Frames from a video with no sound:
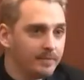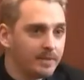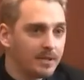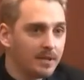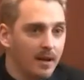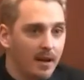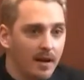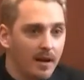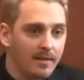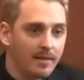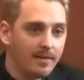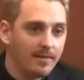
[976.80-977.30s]

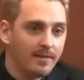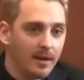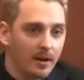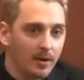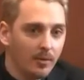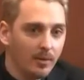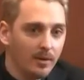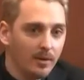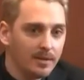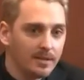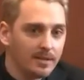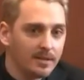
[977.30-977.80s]
saw that there
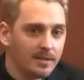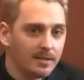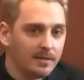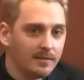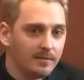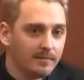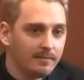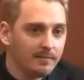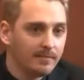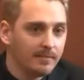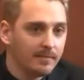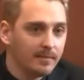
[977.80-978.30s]
was
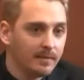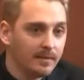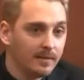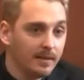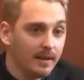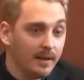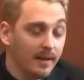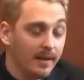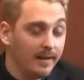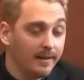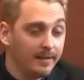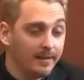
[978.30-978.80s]

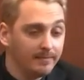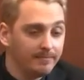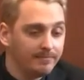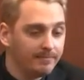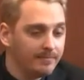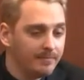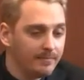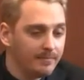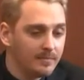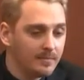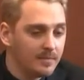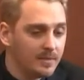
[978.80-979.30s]
a
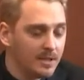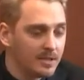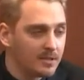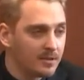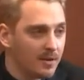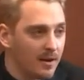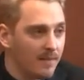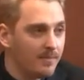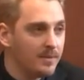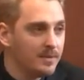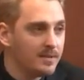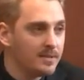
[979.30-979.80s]

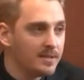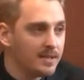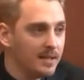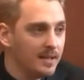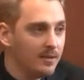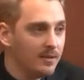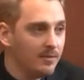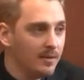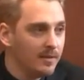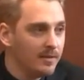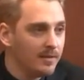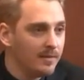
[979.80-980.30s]

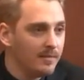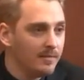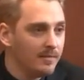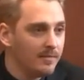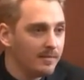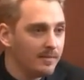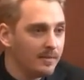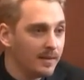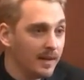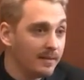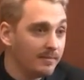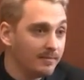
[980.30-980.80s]
discrepancy
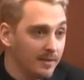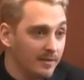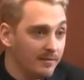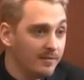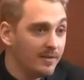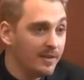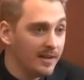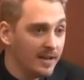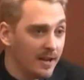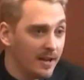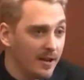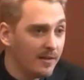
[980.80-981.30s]
with like the
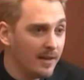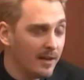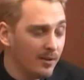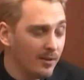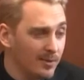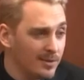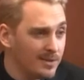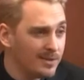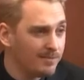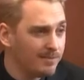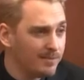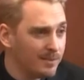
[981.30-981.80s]
video that
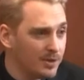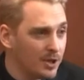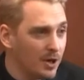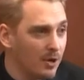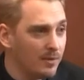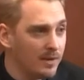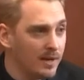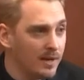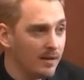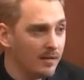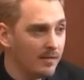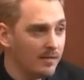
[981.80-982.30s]
was
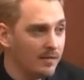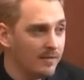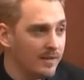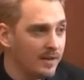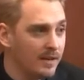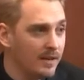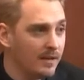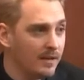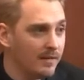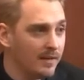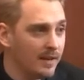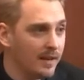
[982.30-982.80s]
shown here and the
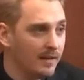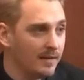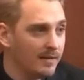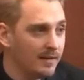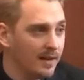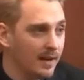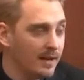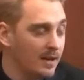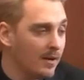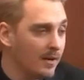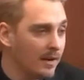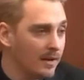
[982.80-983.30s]
video that
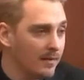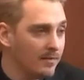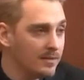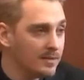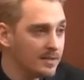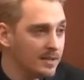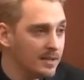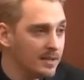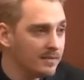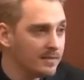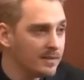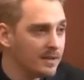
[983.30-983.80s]
I know I'd
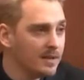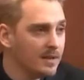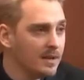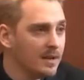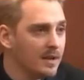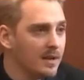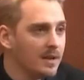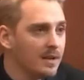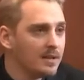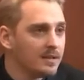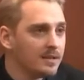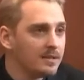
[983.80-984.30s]
received.
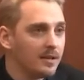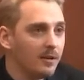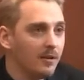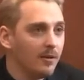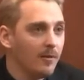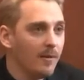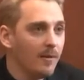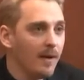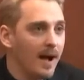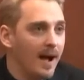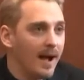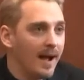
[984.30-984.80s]

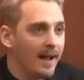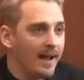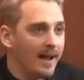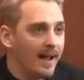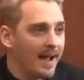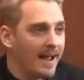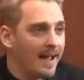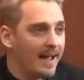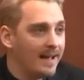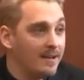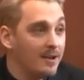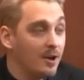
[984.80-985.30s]
So
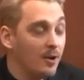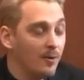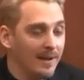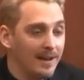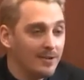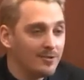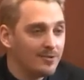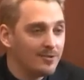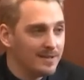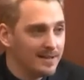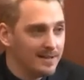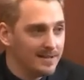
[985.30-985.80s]
I had no
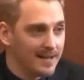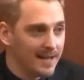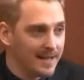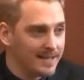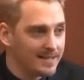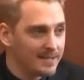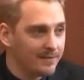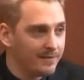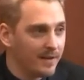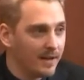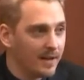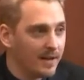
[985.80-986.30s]
interest in
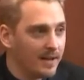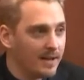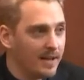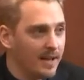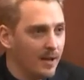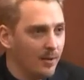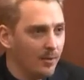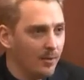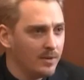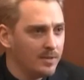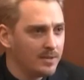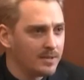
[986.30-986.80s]

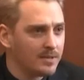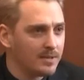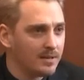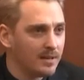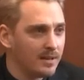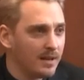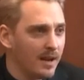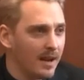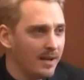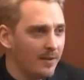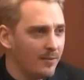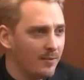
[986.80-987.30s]
testifying.
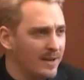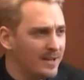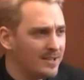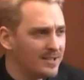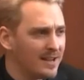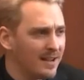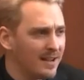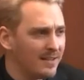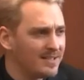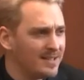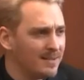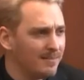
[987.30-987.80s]
I had
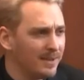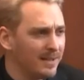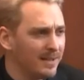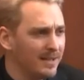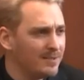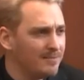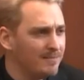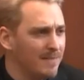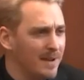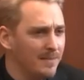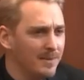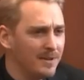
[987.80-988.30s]
reached out simply
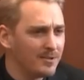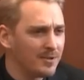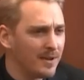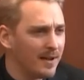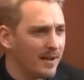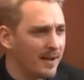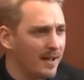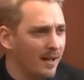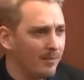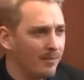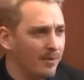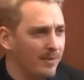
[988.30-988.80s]
to maybe try
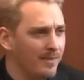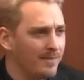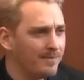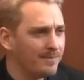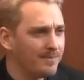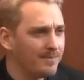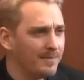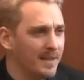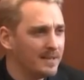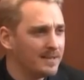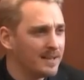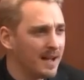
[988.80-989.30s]
to help
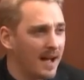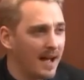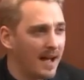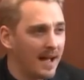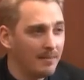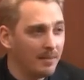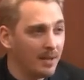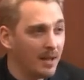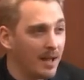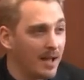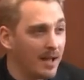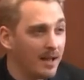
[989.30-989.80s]
with the
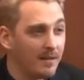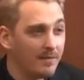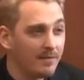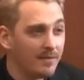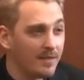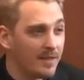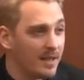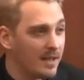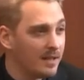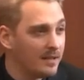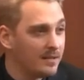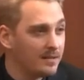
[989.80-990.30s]
timeline of
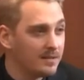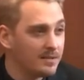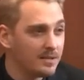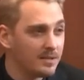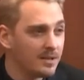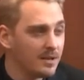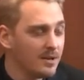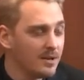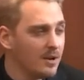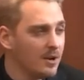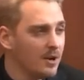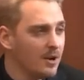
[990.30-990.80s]

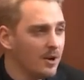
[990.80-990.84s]
things